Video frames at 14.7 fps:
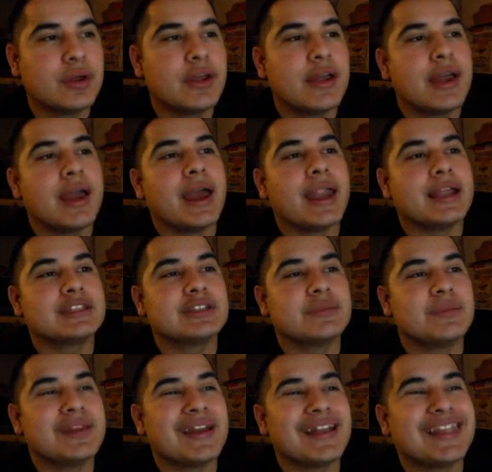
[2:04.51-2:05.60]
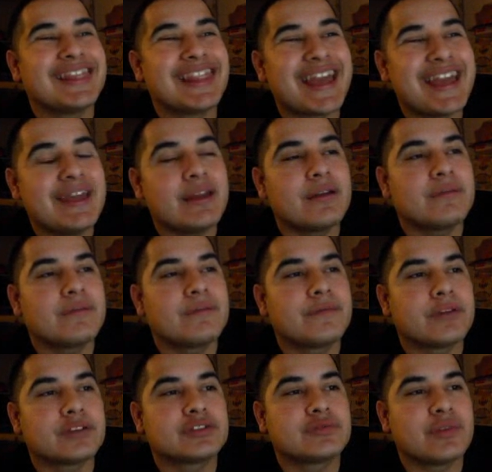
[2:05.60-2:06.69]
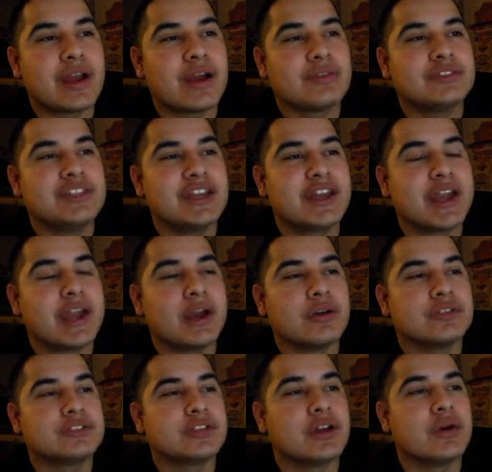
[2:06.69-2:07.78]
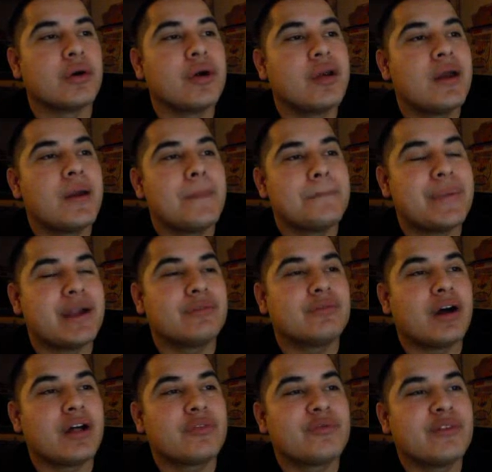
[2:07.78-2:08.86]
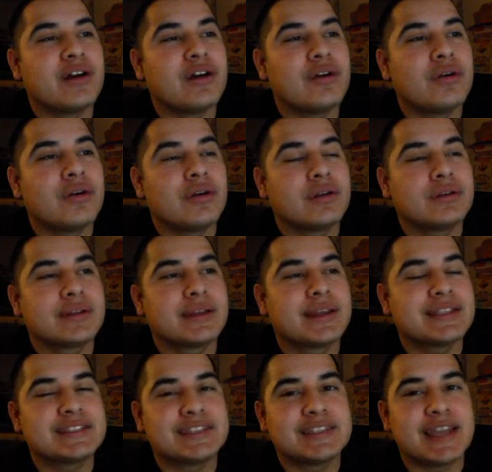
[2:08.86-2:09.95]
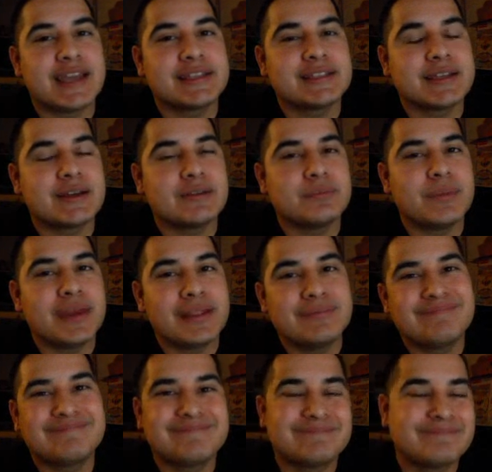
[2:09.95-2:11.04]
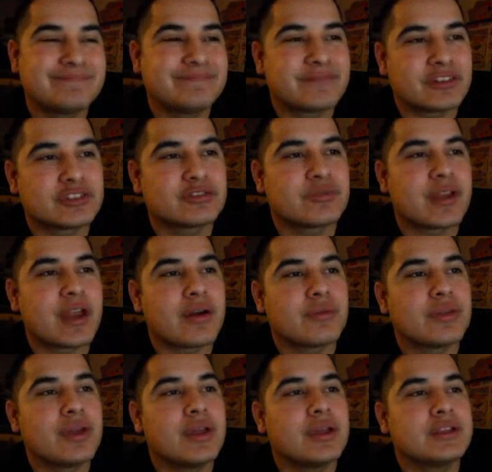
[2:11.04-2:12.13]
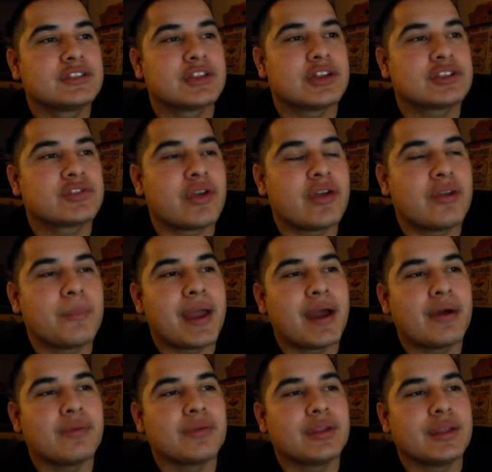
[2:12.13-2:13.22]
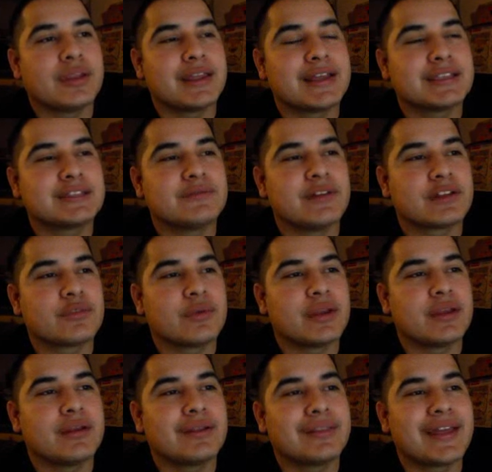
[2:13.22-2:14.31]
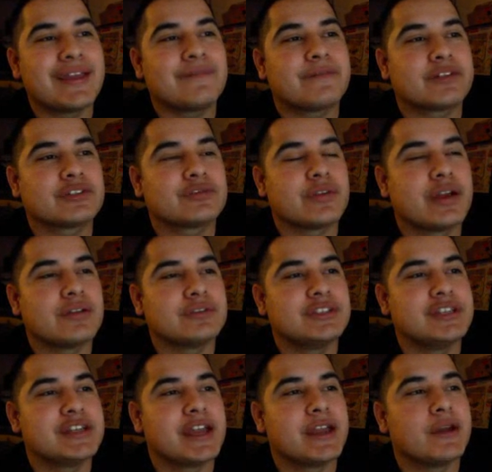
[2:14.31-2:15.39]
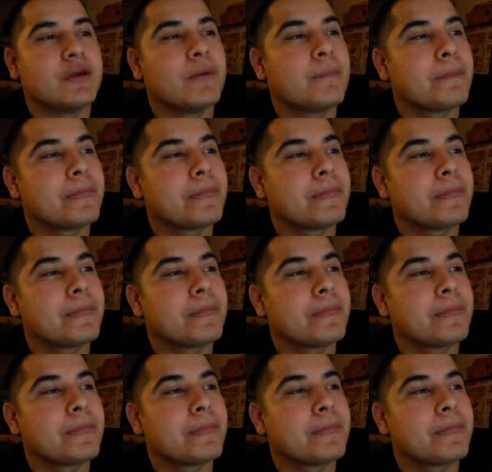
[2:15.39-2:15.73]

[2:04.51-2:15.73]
And it's going to be a late first round TKO. So Ben Rothwell gets the takedown mid first round, starts ground and pound, and then gets the victory. Late first round TKO.